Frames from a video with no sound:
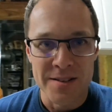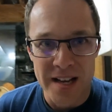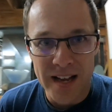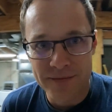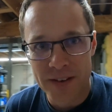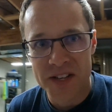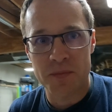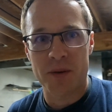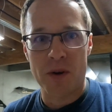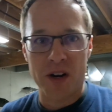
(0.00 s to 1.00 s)
was on
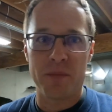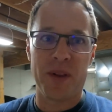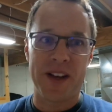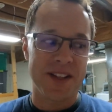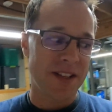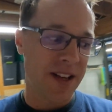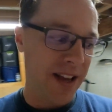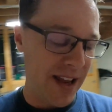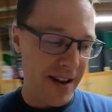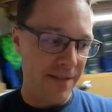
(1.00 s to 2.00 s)
Facebook Marketplace,
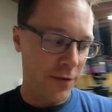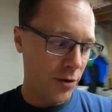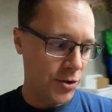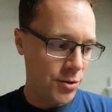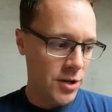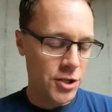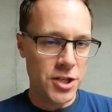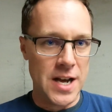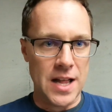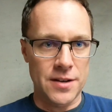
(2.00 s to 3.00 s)
and for
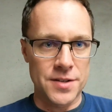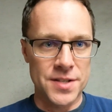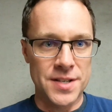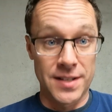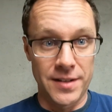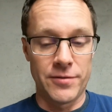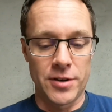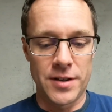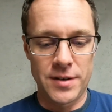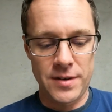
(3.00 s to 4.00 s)
$200
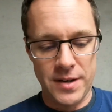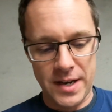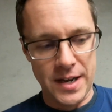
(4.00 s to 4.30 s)
delivered, I